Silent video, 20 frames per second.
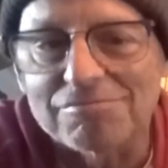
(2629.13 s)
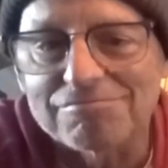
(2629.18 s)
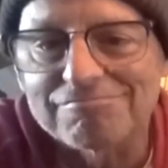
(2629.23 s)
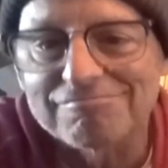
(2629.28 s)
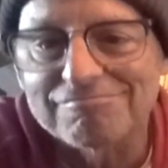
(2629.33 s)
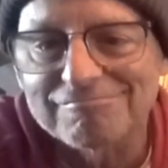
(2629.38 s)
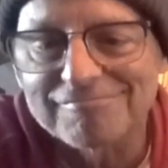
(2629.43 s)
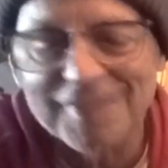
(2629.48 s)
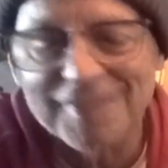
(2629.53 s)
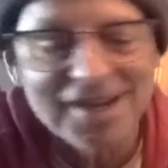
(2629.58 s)
you're,
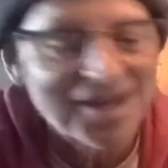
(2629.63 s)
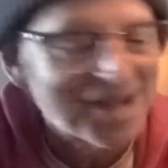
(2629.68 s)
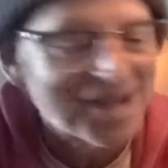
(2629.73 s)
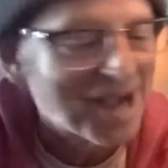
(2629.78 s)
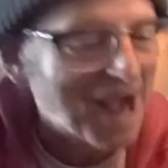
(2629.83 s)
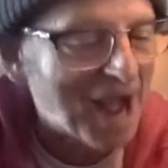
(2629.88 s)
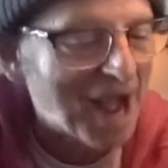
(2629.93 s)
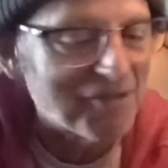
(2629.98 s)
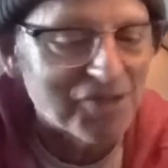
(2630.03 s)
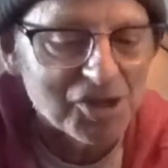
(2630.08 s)

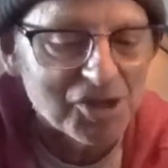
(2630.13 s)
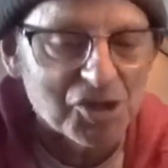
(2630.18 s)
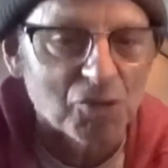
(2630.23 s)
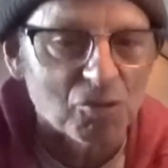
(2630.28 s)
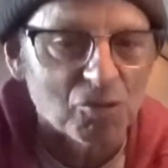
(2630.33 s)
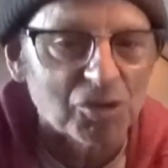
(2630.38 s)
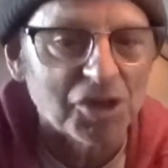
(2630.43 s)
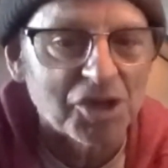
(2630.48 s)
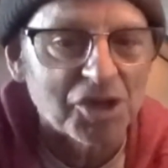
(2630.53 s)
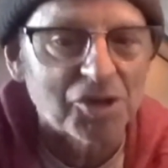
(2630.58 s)
I
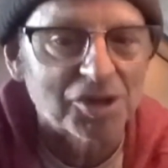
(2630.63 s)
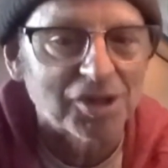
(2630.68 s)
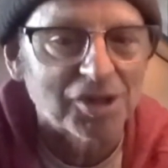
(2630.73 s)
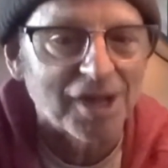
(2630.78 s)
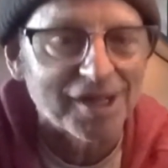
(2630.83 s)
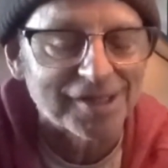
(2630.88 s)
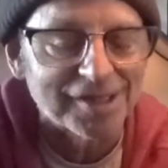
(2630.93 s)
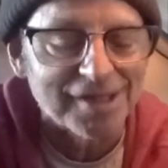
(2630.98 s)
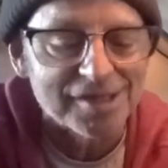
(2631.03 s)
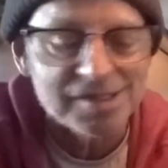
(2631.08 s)
think you're really
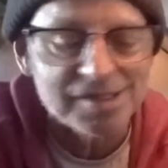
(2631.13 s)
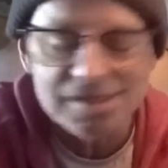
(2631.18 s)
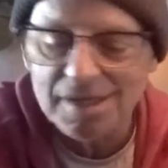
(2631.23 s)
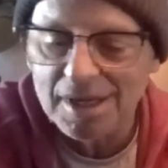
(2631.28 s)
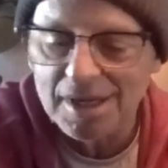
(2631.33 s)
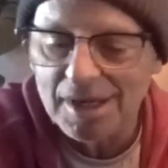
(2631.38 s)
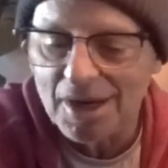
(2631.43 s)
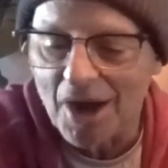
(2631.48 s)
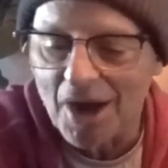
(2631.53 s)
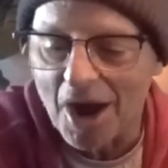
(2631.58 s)
good like
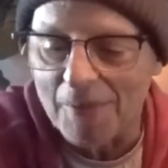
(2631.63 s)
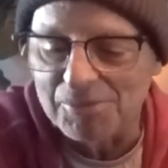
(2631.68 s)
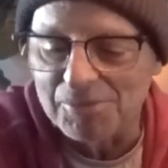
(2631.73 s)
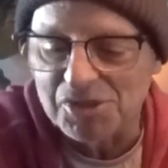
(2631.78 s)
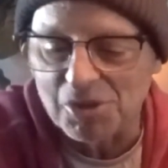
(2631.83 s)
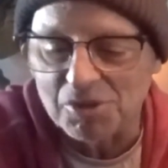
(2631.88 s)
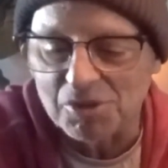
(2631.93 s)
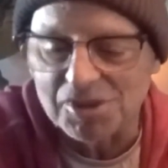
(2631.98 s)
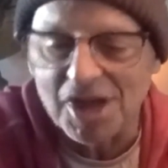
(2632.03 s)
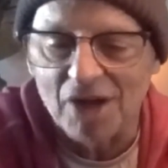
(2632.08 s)
this.
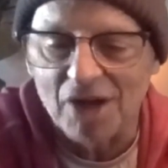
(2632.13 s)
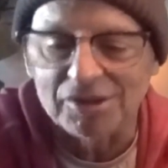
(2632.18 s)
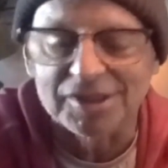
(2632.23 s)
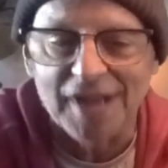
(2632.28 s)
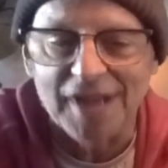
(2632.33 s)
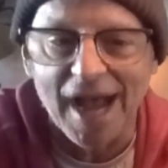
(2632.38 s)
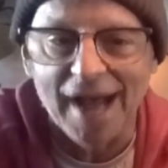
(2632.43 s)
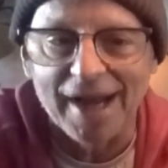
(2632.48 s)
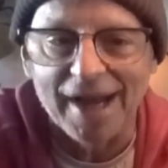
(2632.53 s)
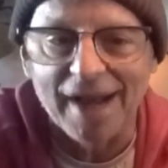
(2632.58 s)
Um, so
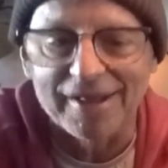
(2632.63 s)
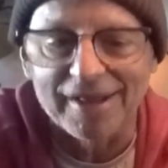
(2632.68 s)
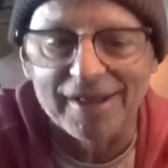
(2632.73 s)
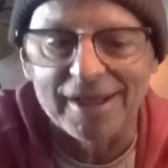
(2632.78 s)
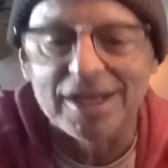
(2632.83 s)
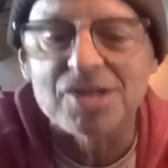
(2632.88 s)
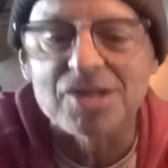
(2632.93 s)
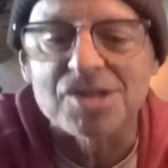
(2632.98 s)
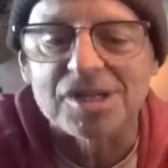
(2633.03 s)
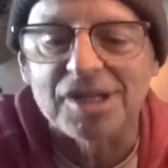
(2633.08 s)
tell Ted, I
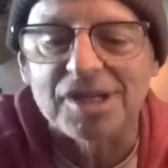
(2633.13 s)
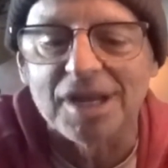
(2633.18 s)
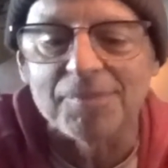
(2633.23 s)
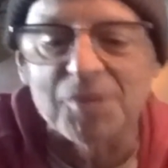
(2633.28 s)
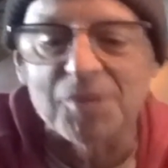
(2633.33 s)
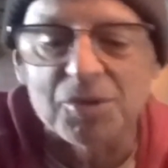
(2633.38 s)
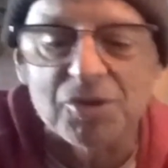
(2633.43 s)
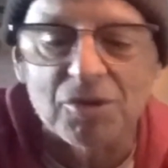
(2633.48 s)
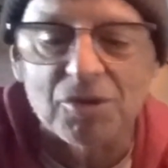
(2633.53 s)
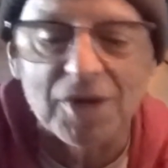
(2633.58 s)
think he should
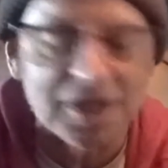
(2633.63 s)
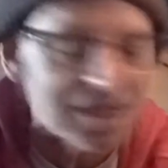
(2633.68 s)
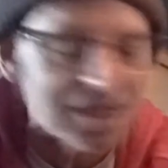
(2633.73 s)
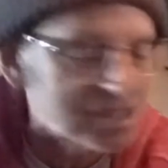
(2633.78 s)
keep you